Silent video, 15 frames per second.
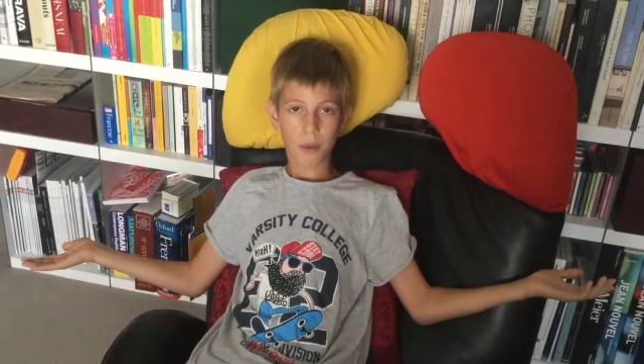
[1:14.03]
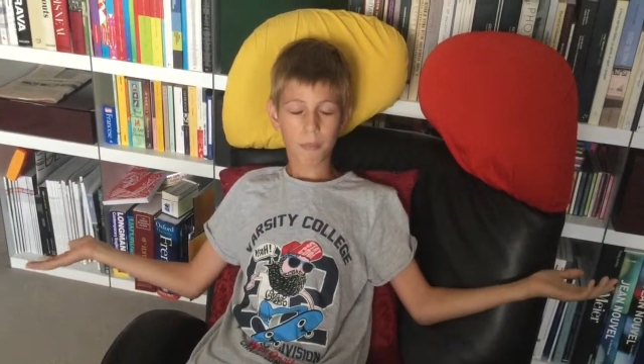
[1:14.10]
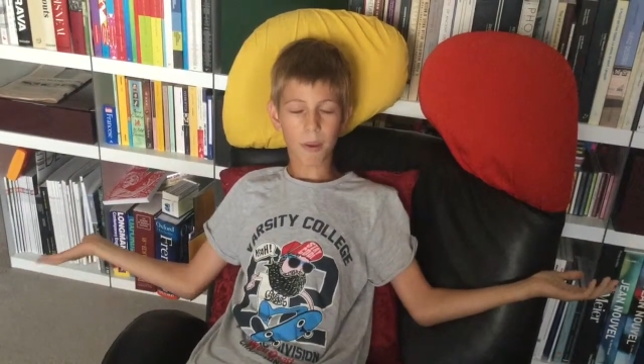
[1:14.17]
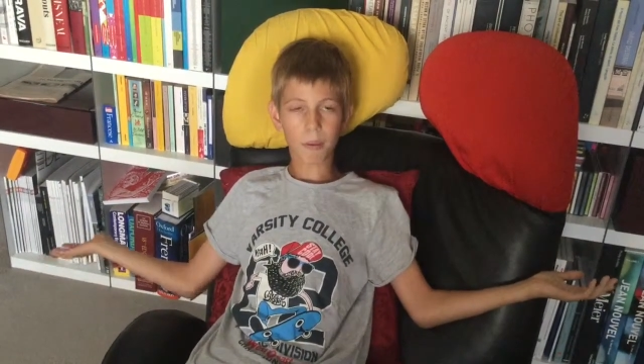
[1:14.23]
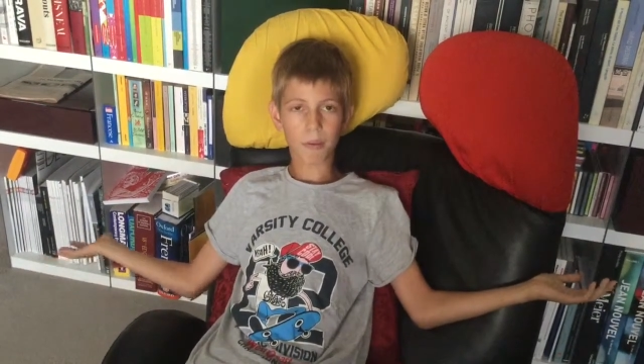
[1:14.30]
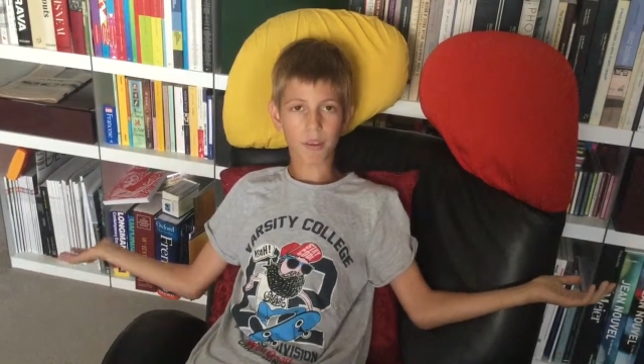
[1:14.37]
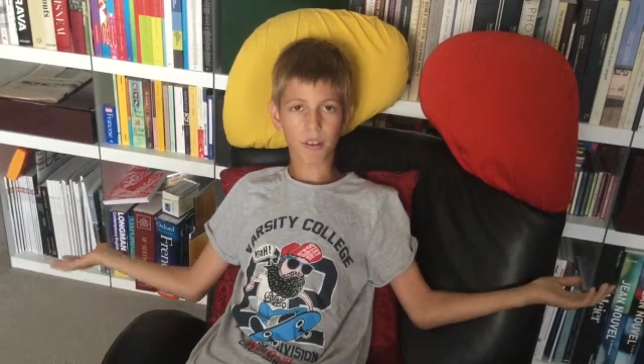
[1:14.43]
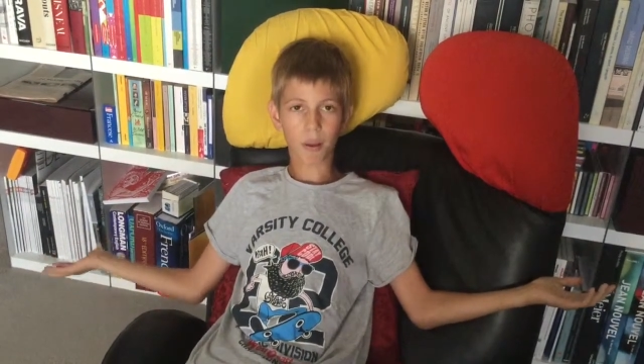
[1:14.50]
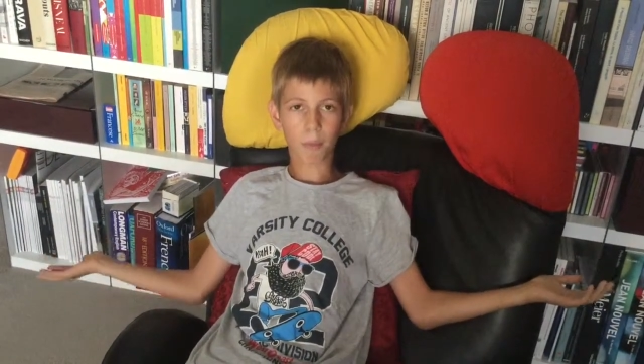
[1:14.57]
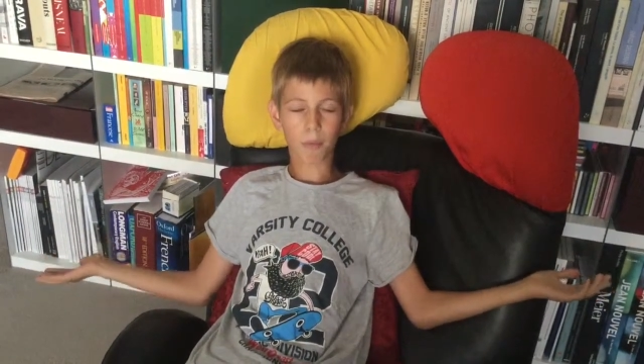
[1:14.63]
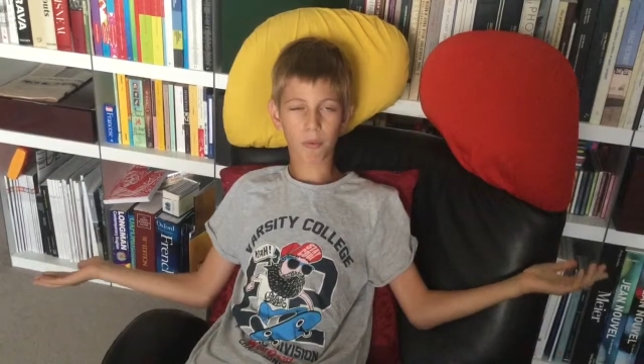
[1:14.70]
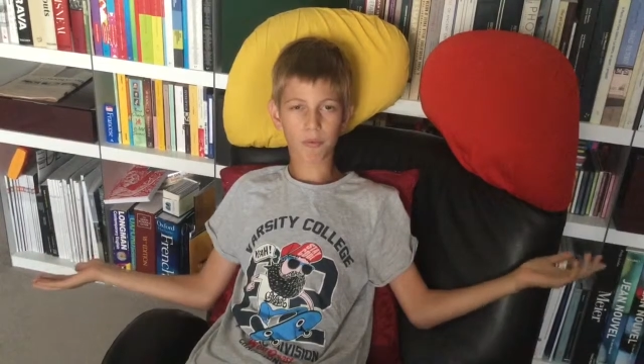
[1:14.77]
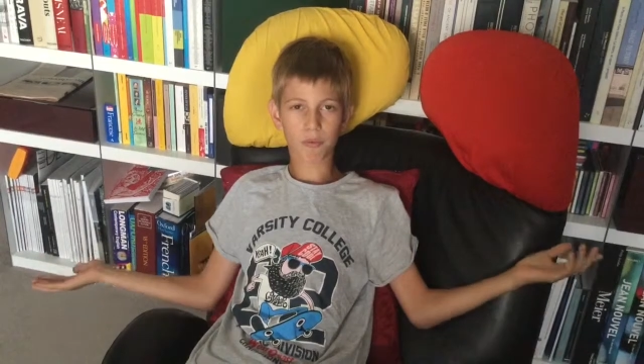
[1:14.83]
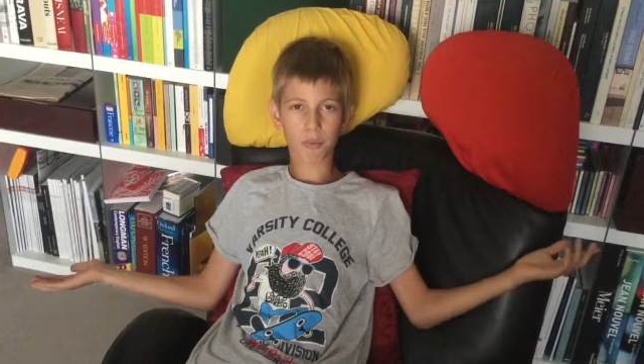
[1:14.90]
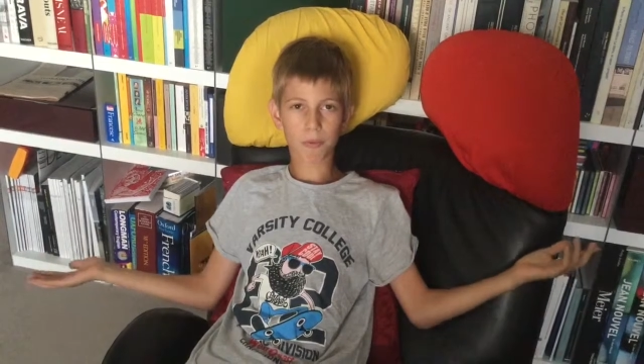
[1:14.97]
Maybe some
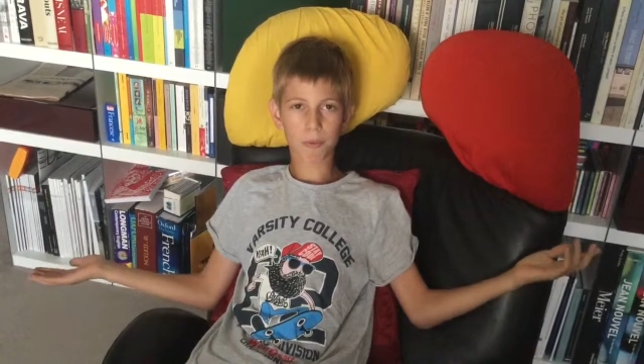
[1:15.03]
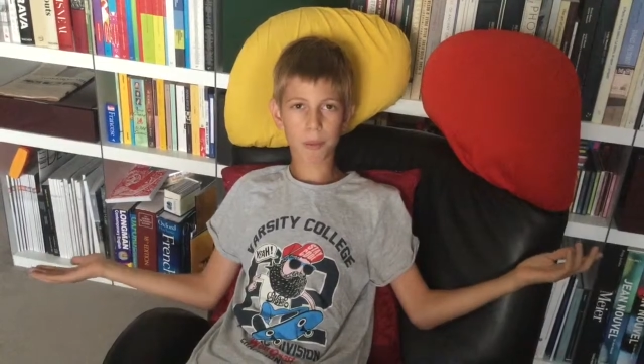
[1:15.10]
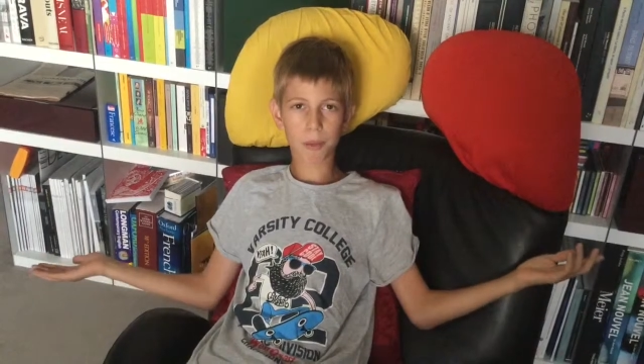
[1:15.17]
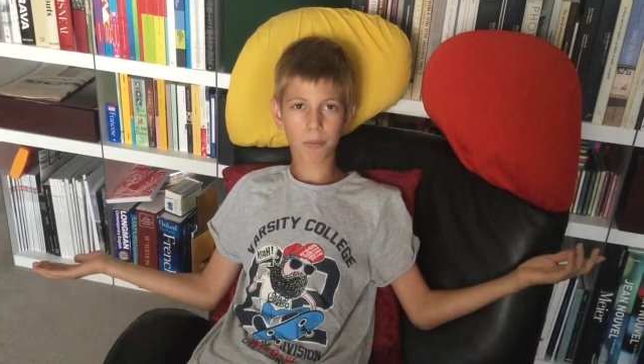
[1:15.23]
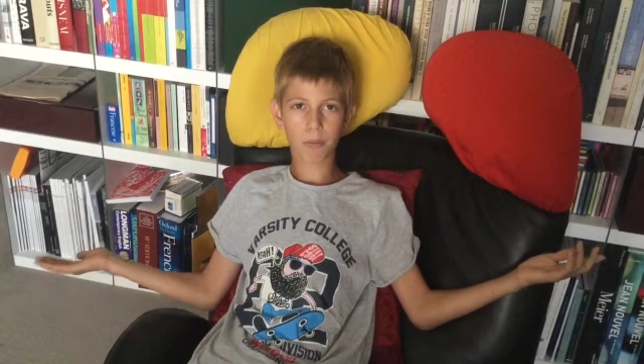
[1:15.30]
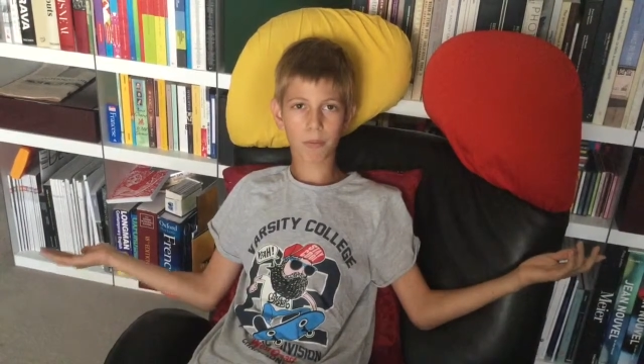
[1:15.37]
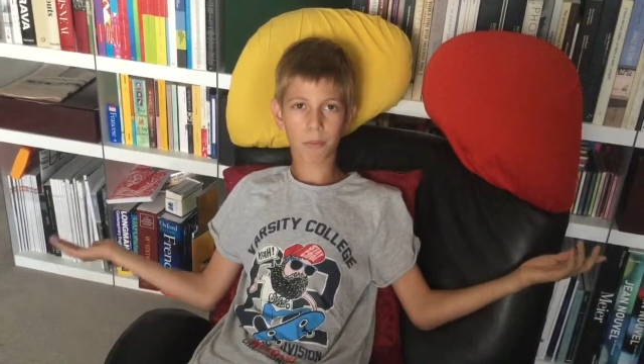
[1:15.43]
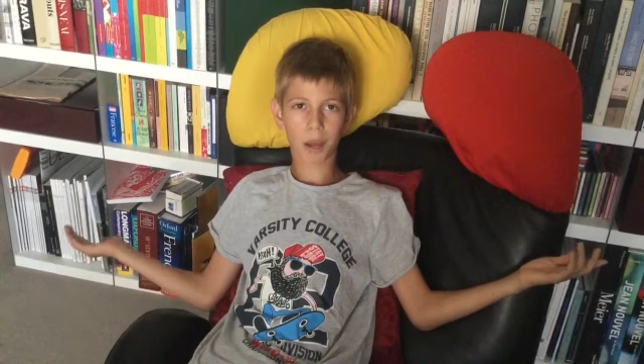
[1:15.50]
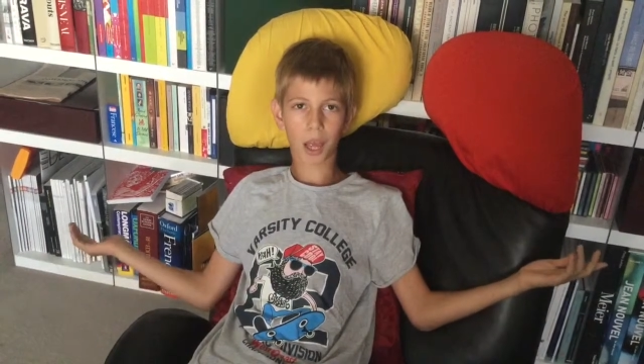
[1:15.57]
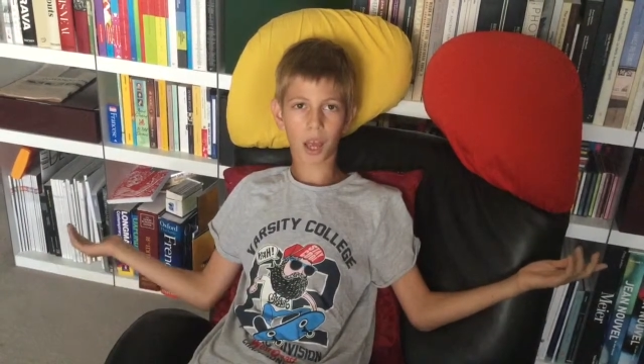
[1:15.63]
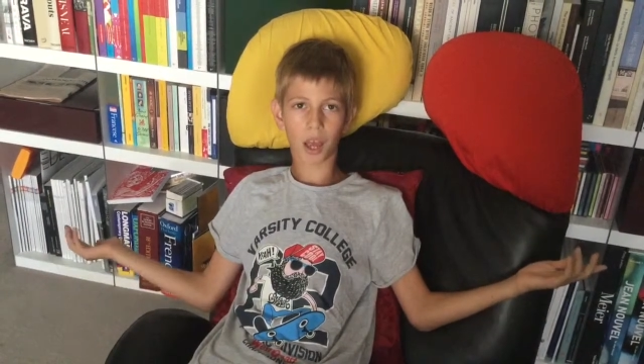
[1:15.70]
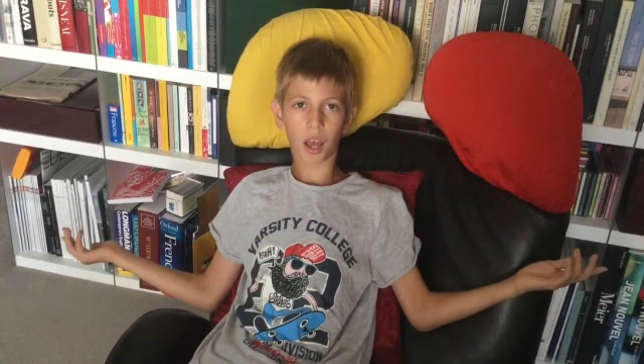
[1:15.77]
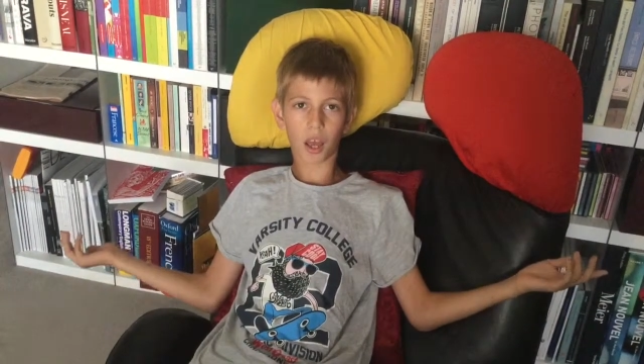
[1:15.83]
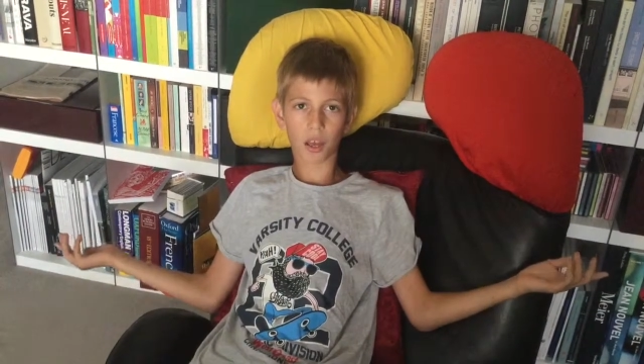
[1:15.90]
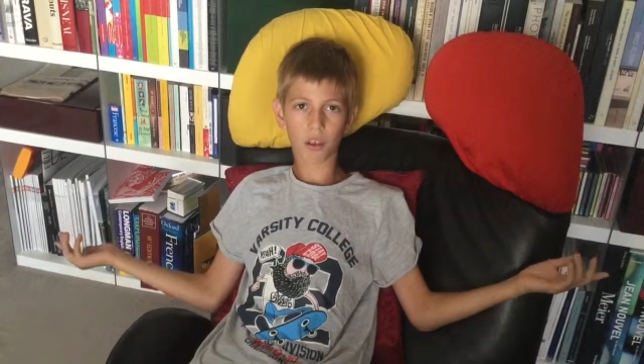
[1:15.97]
of you people might
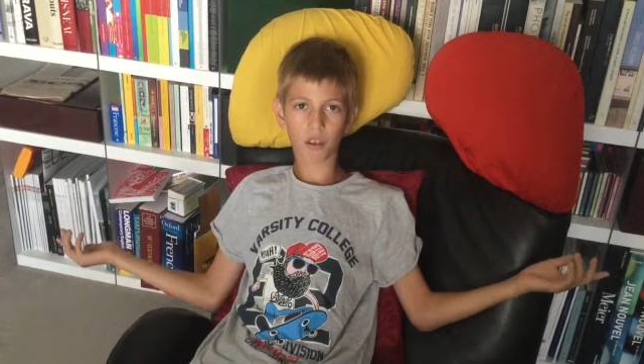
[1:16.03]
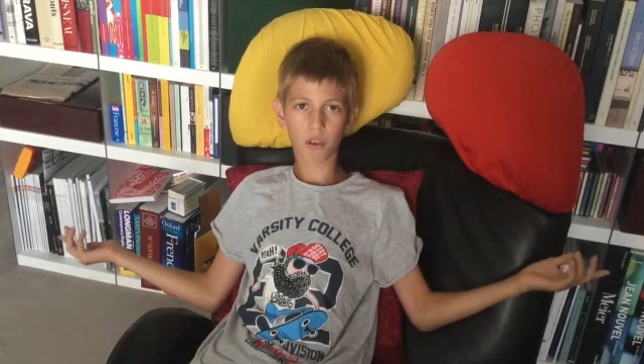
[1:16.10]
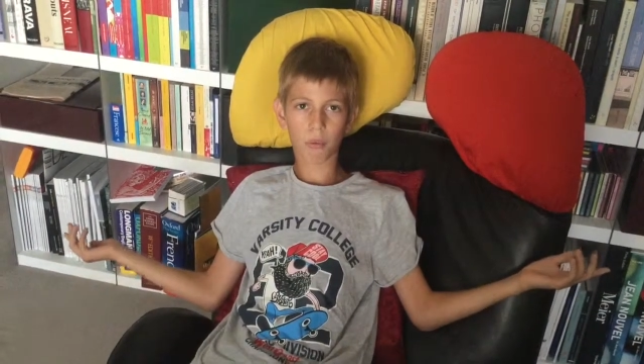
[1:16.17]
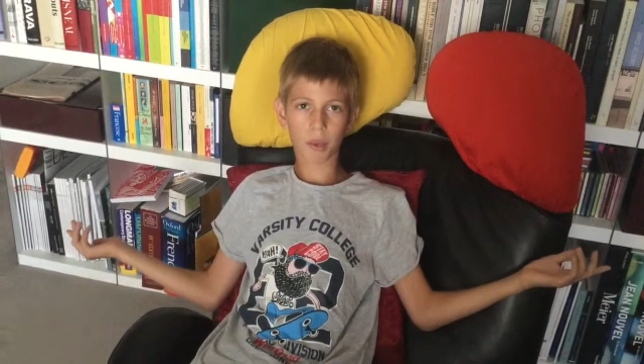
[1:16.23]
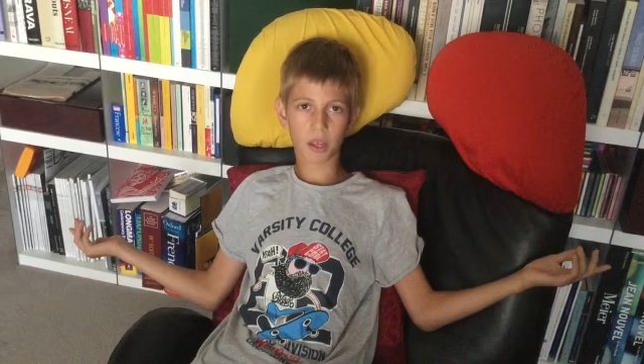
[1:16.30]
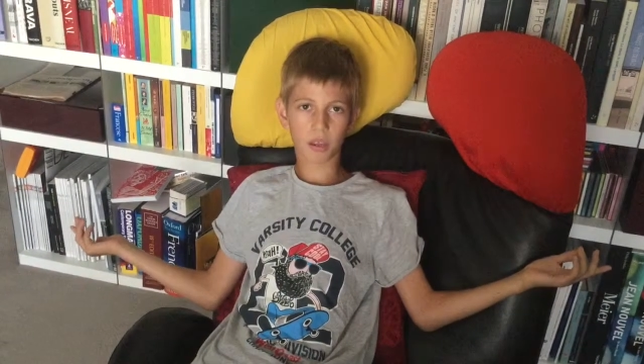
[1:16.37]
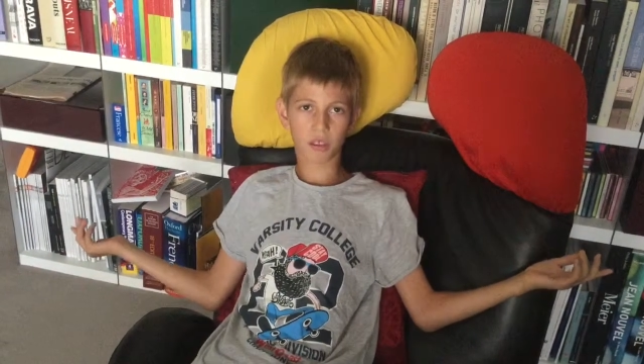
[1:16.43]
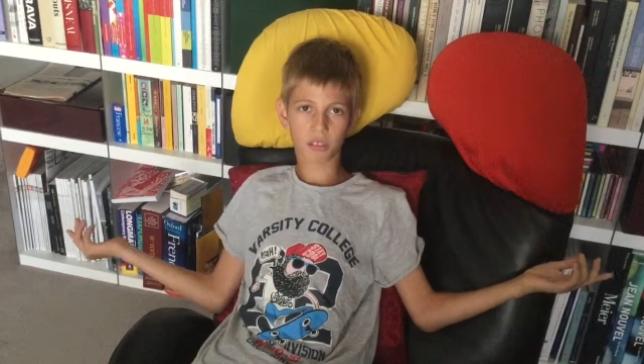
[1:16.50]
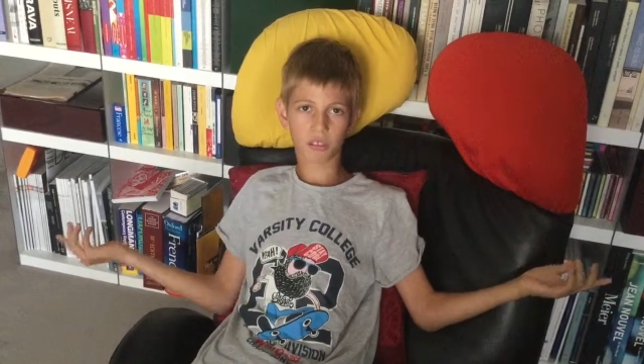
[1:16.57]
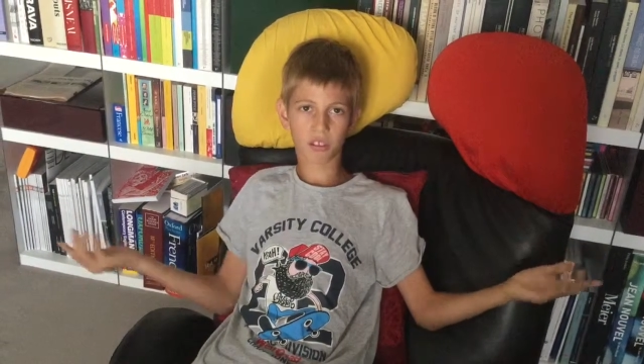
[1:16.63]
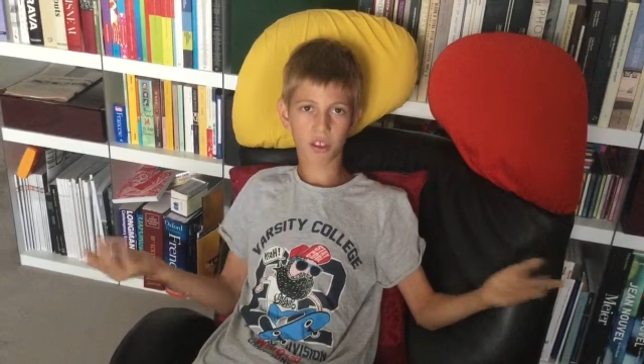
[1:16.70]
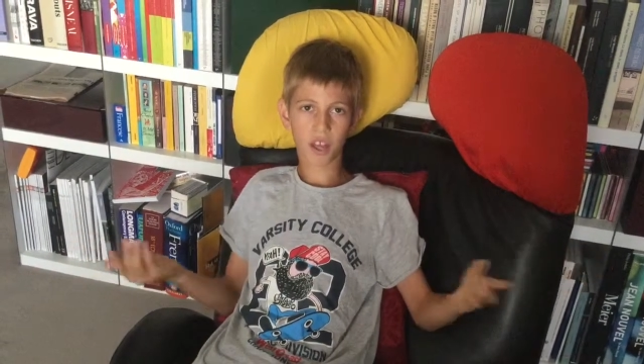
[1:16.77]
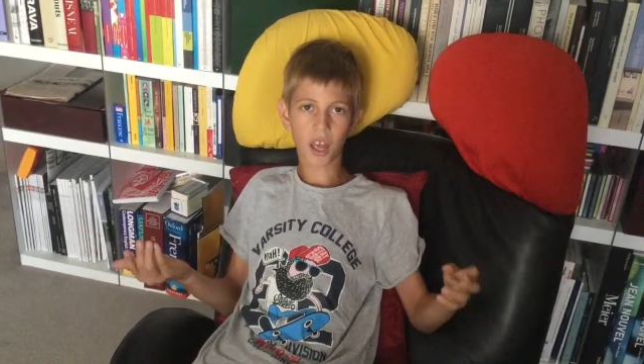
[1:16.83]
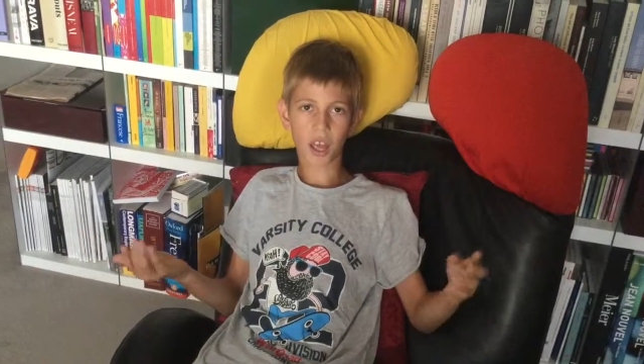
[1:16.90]
argue it's